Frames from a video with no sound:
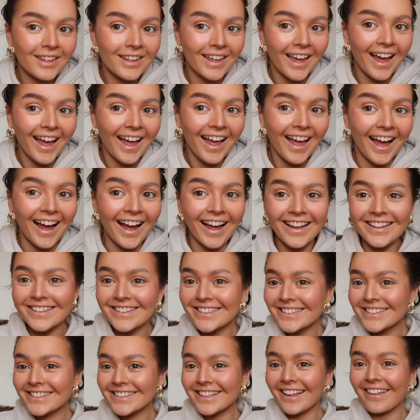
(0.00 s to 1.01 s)

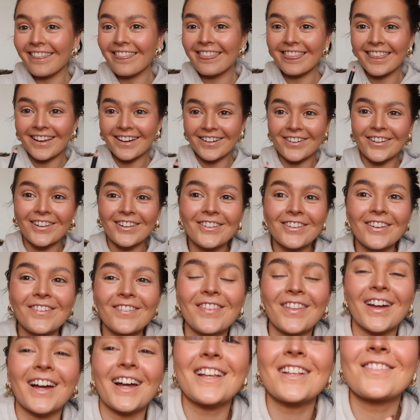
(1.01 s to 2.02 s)
Yes, the colour of
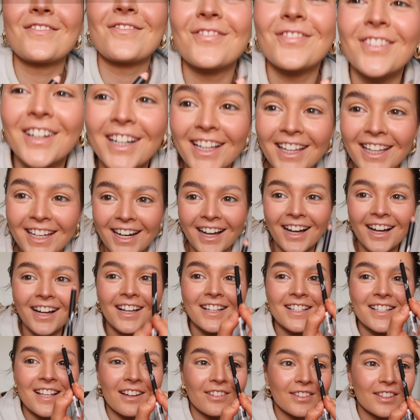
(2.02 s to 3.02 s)
that is really
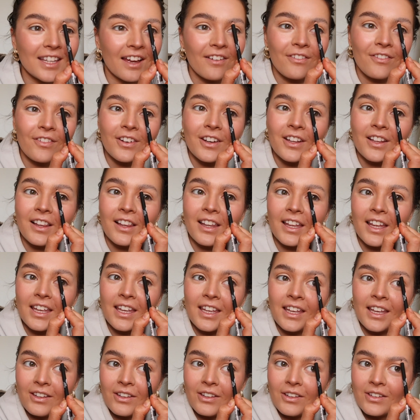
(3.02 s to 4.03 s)
nice. I'll
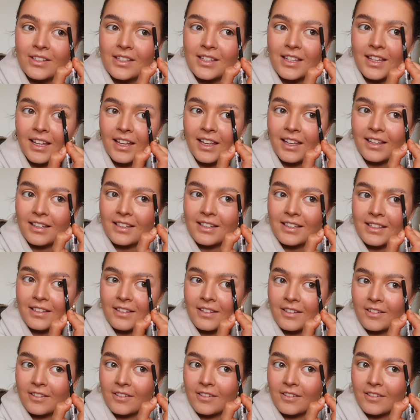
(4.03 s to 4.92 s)
definitely use this.